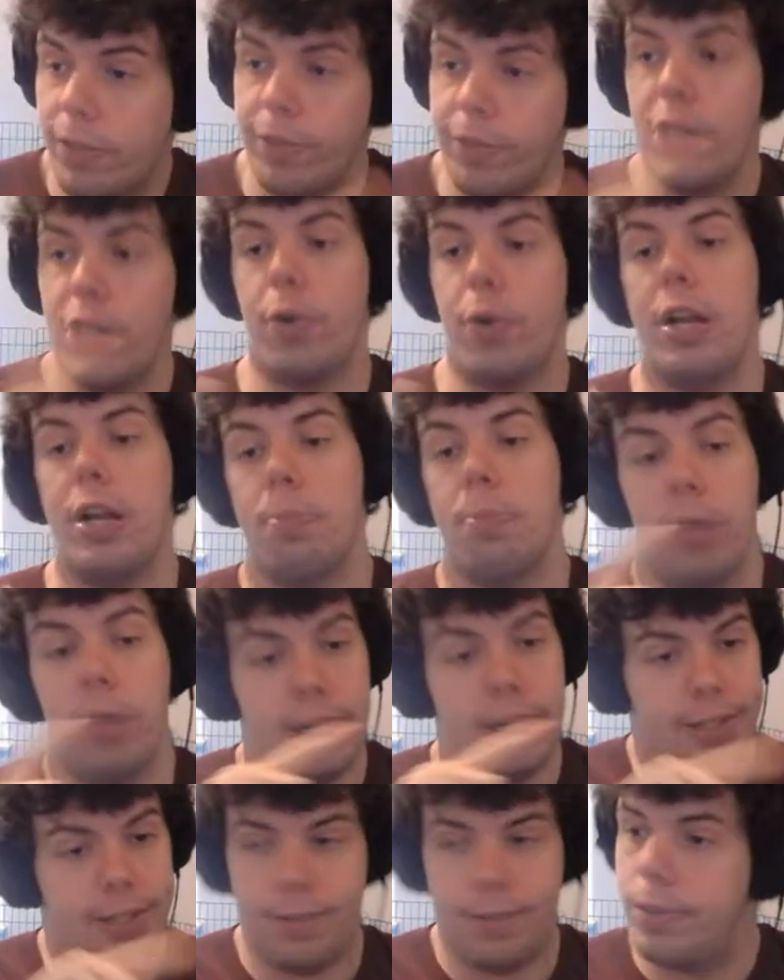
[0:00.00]
Fury
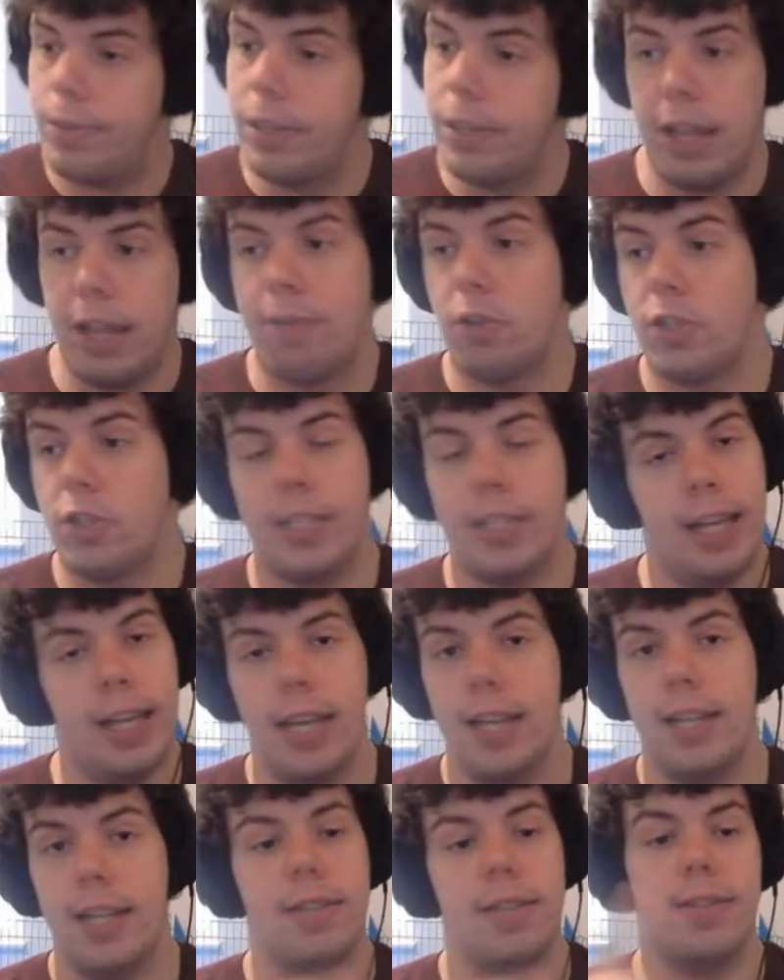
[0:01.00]
plus level
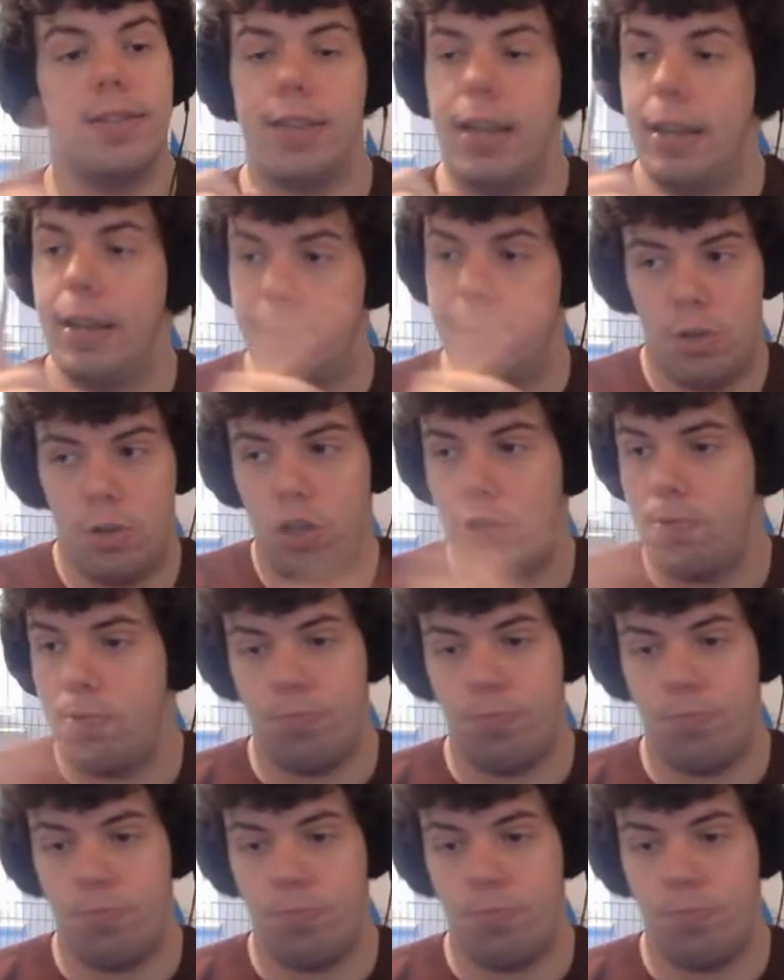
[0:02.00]
10s and